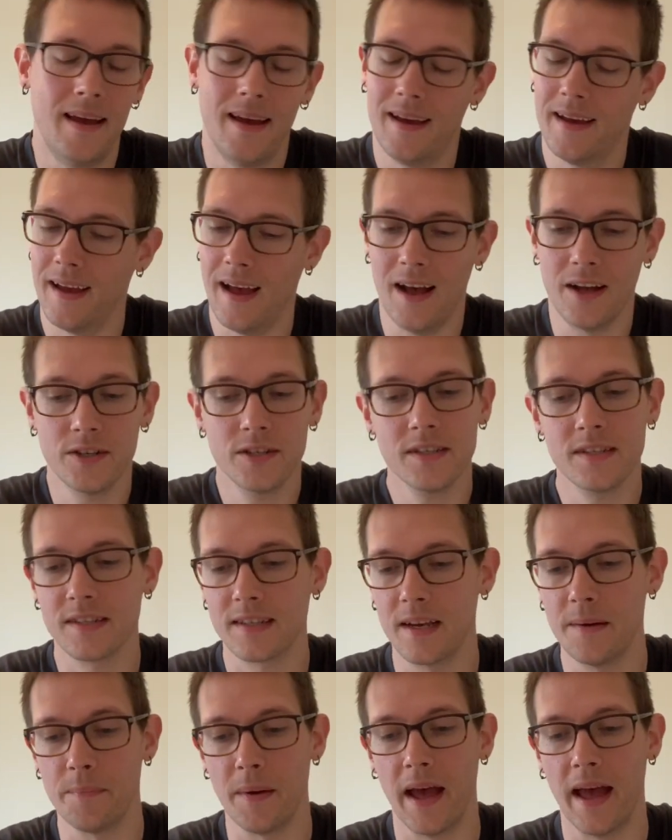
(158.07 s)
I'll just
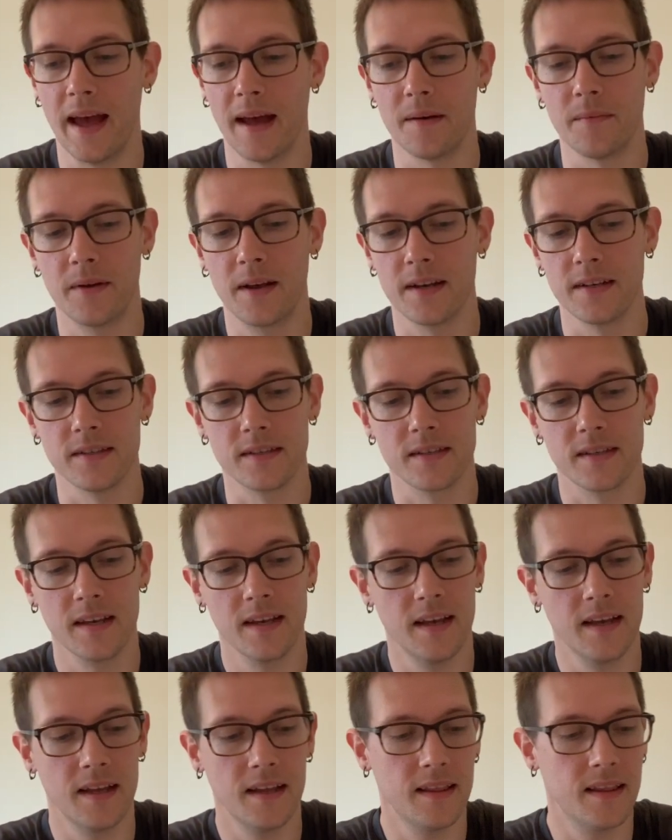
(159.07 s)
skip ahead because
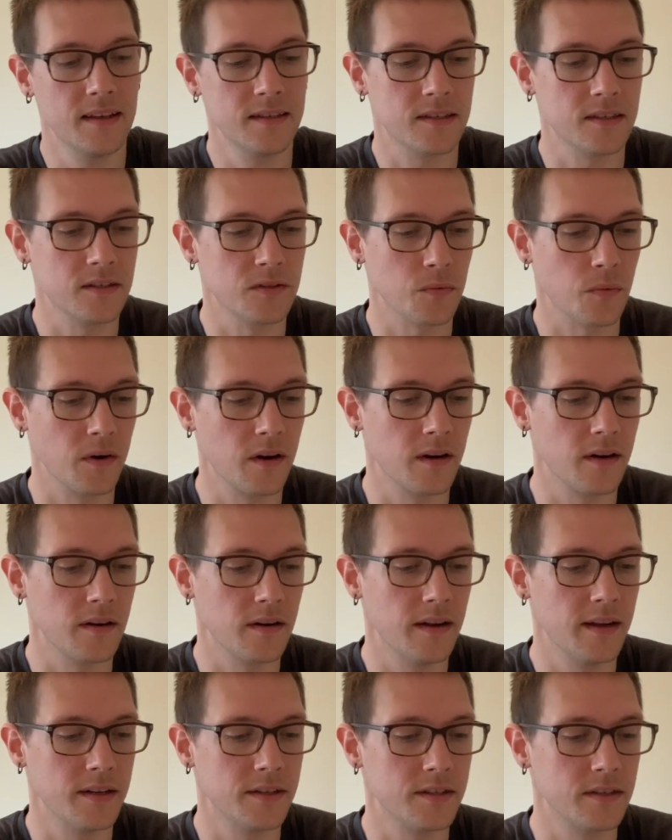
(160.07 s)
this is where
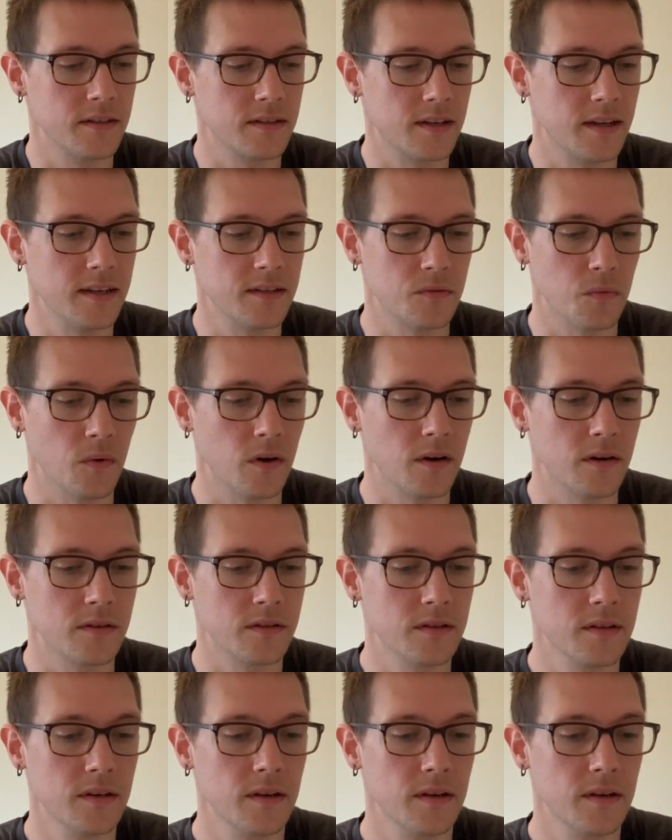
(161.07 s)
it just gets worse.